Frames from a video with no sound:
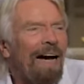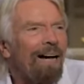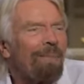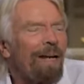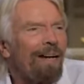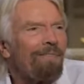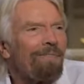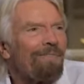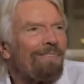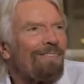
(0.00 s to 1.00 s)
I mean,
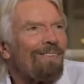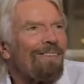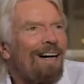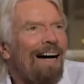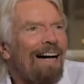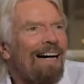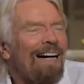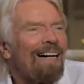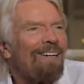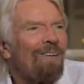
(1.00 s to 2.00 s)
I've
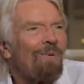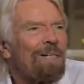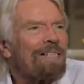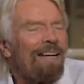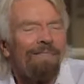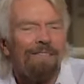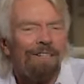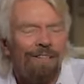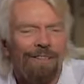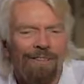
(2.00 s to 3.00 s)
always loved
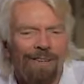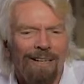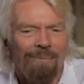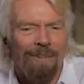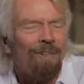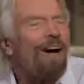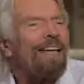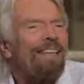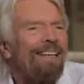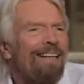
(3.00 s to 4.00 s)
to
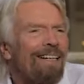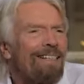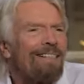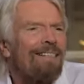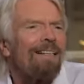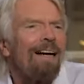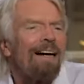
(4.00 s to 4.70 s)
create things